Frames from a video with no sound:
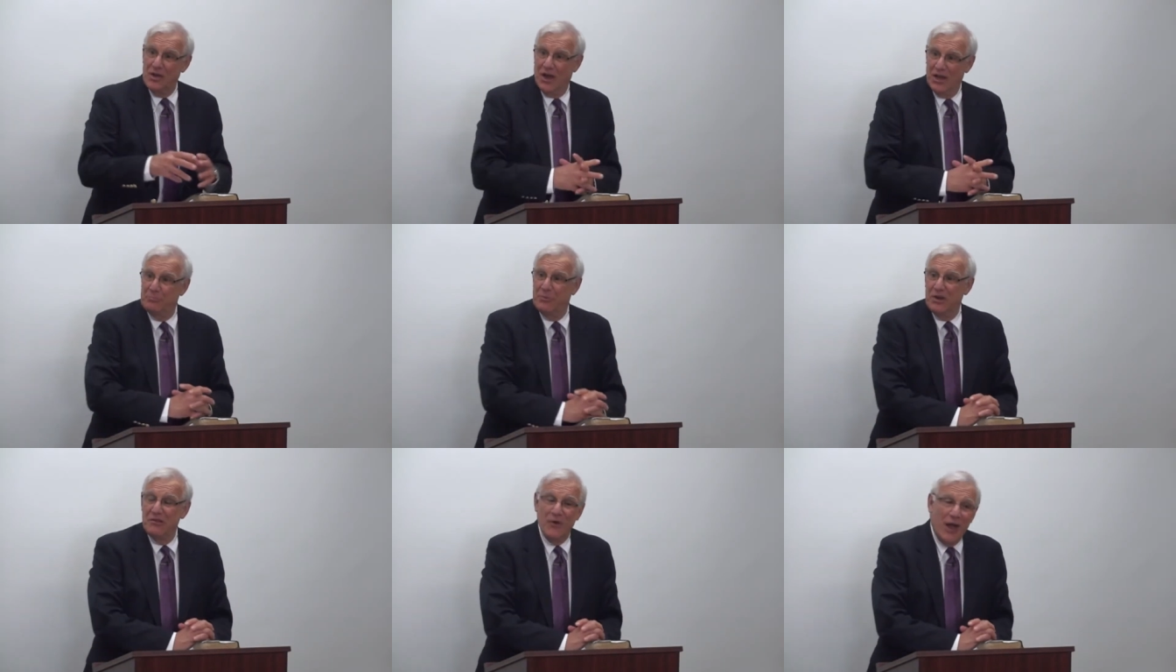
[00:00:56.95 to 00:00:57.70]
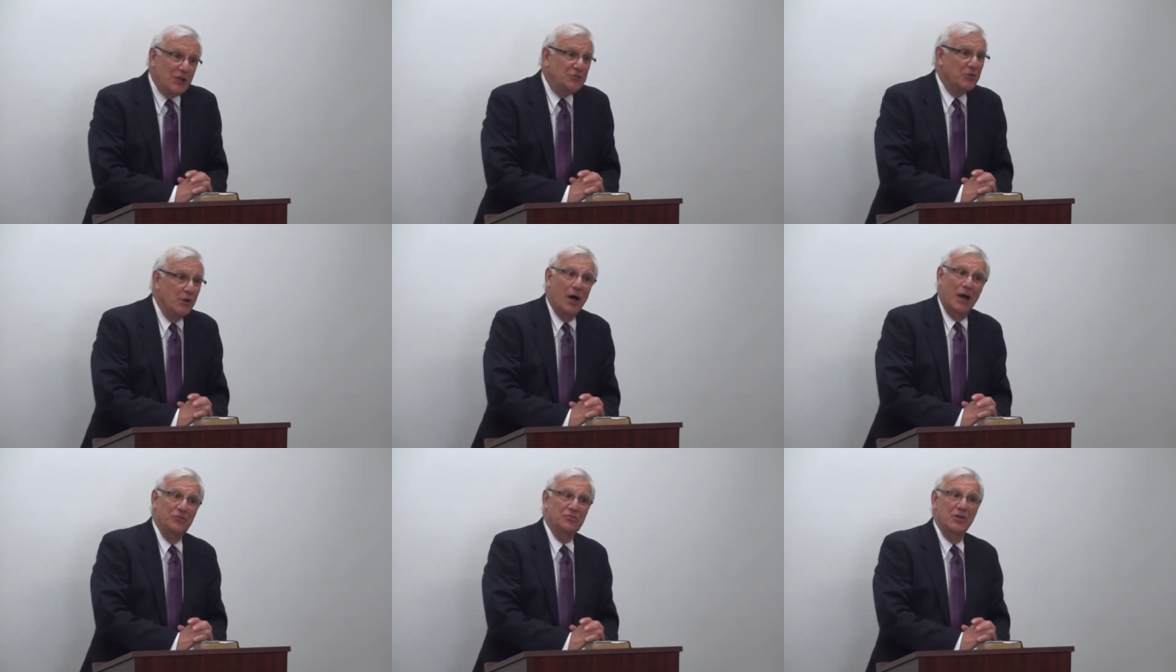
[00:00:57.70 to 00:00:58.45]
I had been
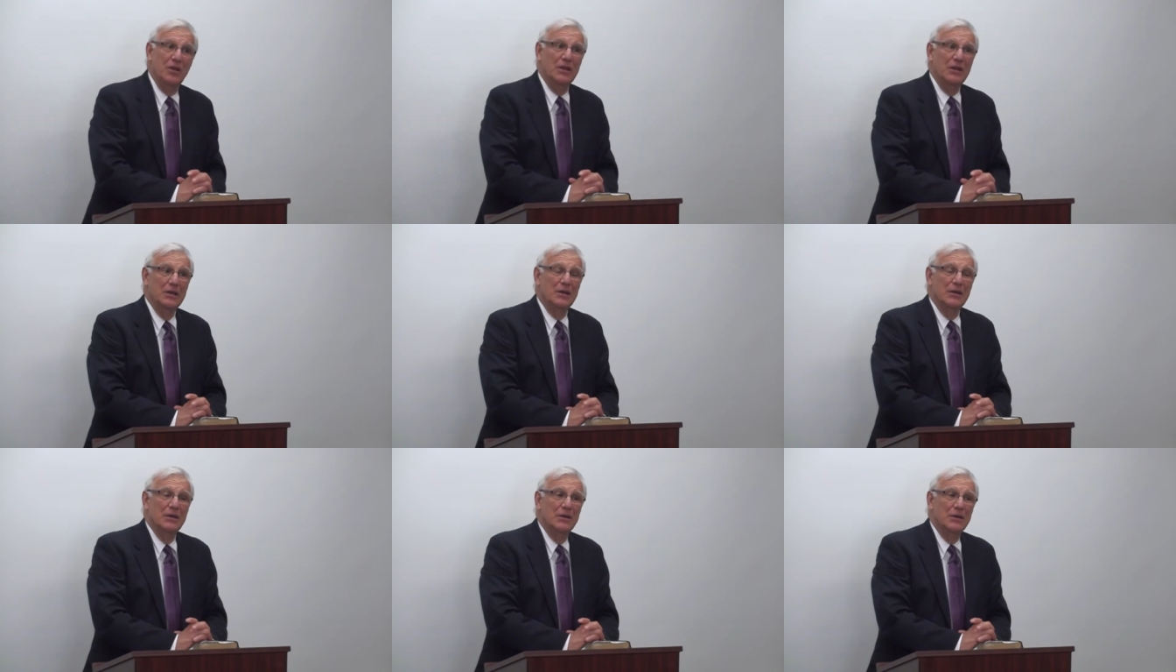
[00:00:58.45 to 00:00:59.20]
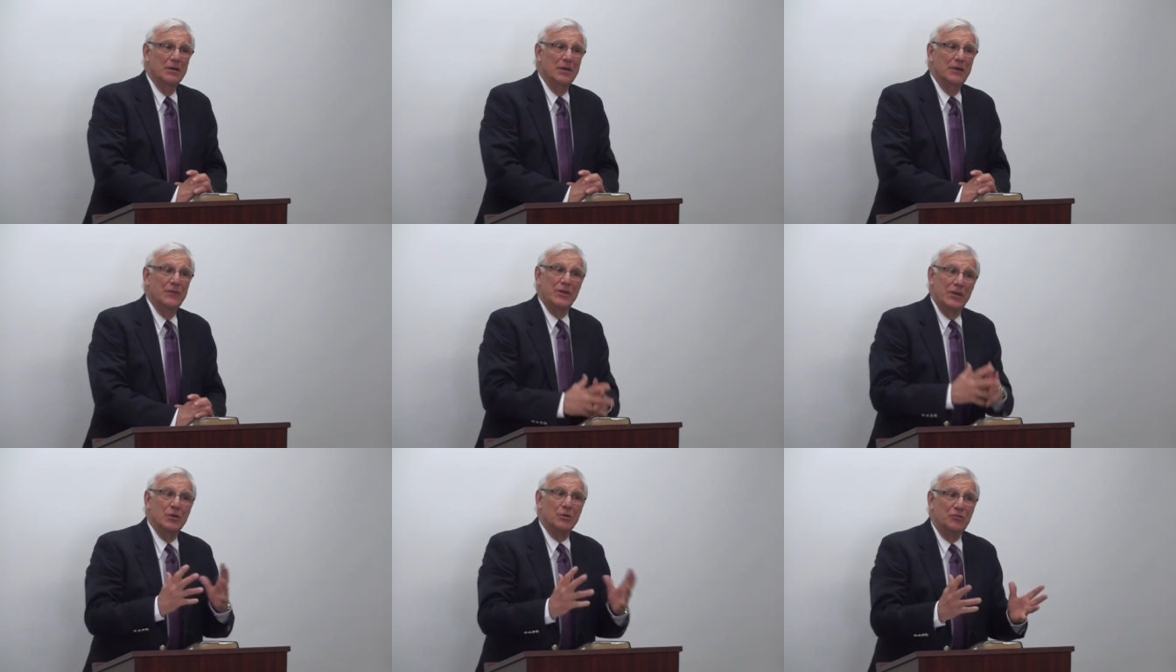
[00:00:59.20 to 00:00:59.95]
evangelizing in the
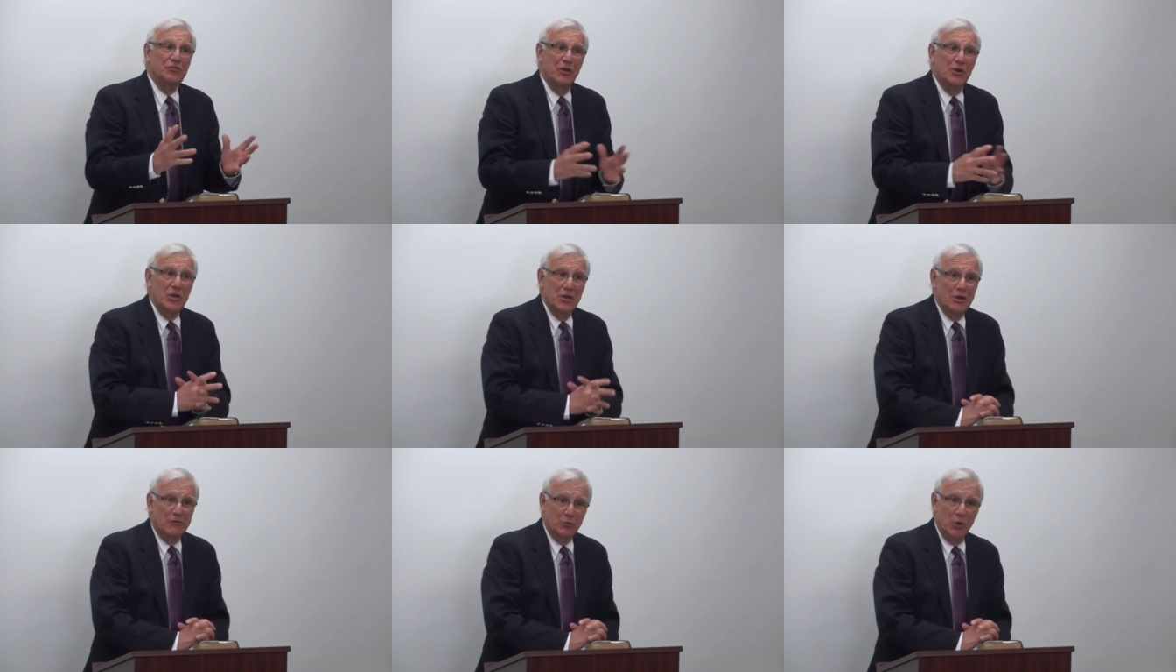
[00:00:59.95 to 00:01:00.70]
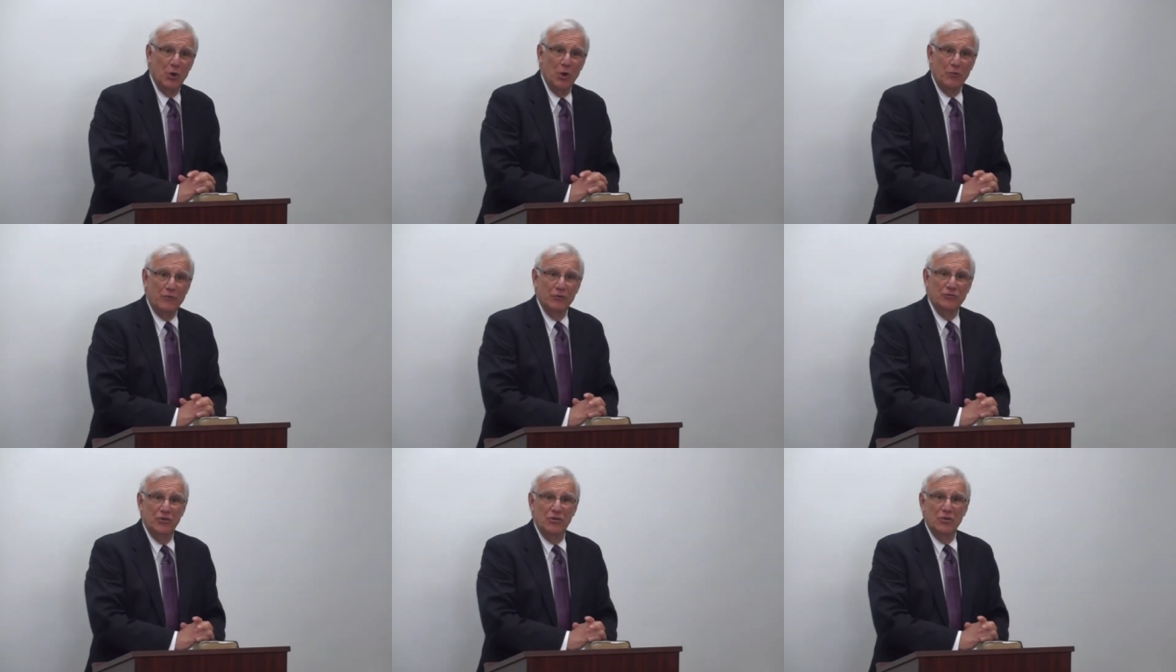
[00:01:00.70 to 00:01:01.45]
inner city of Roanoke,
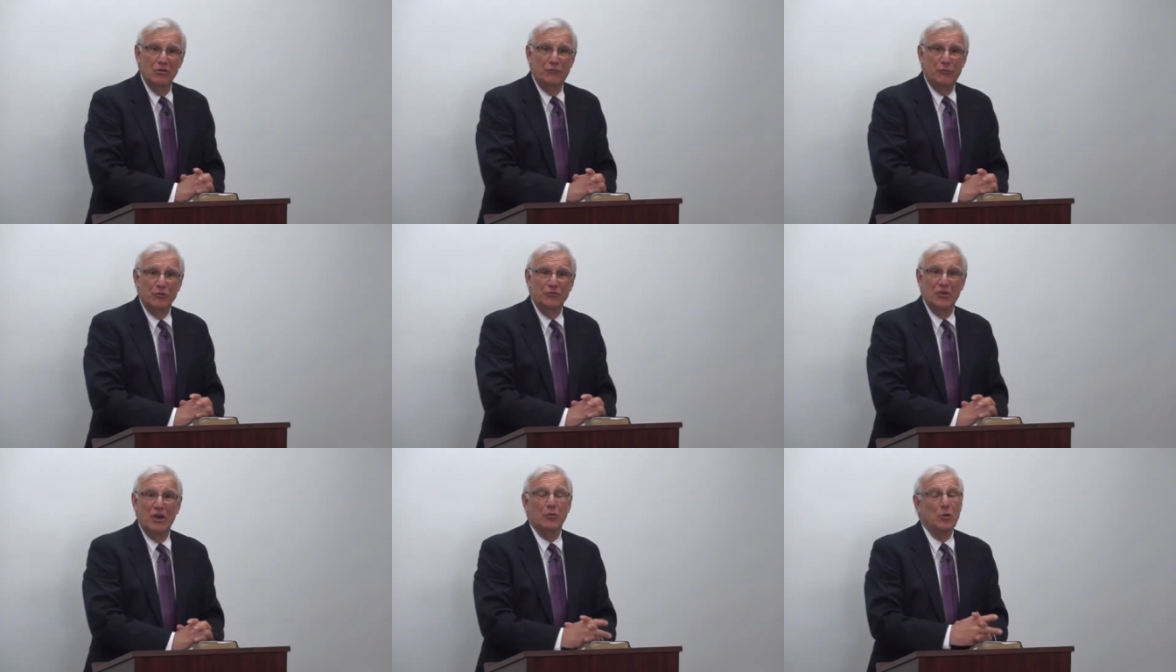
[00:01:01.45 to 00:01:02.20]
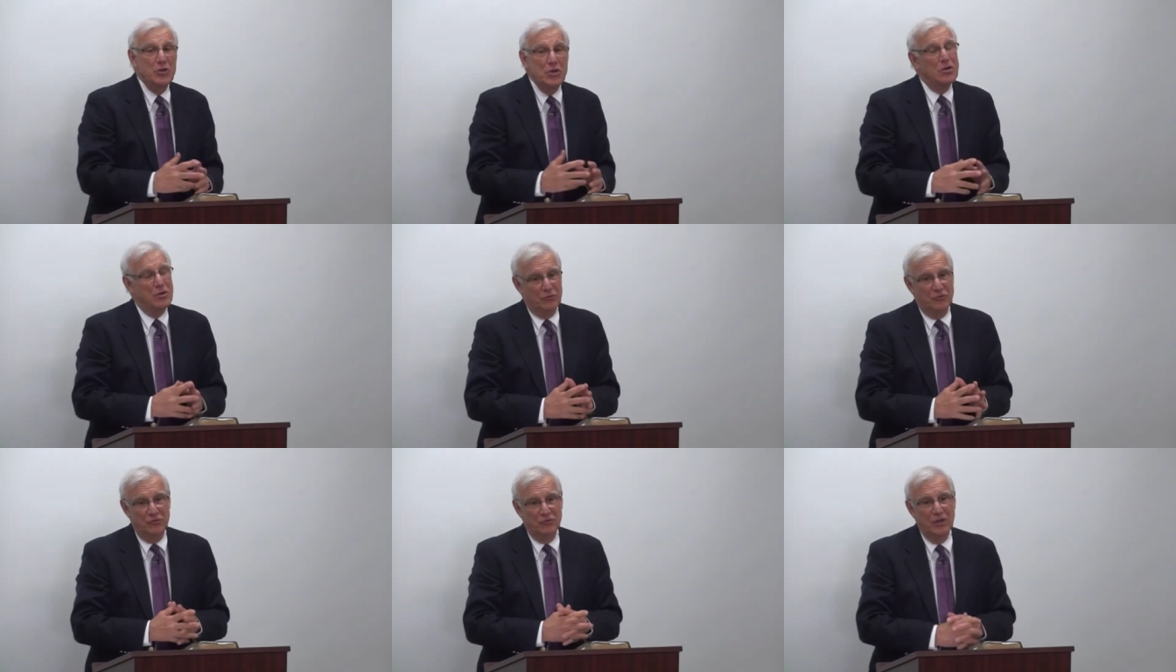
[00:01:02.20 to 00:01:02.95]
Virginia for several
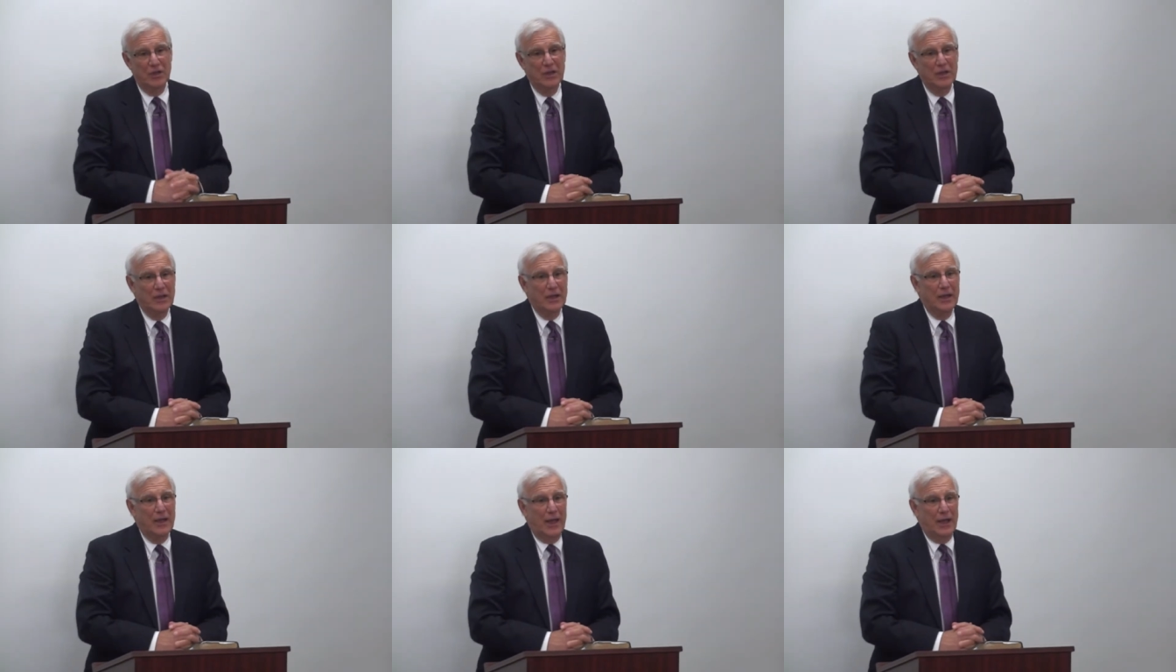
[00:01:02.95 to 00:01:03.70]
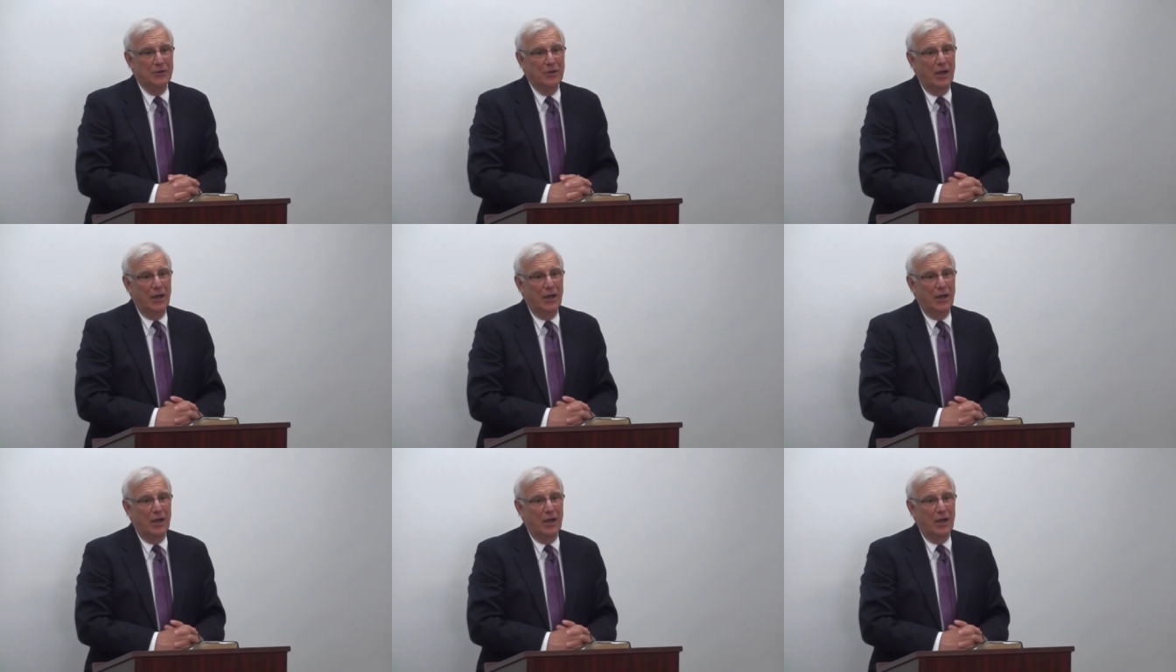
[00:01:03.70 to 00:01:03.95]
years. And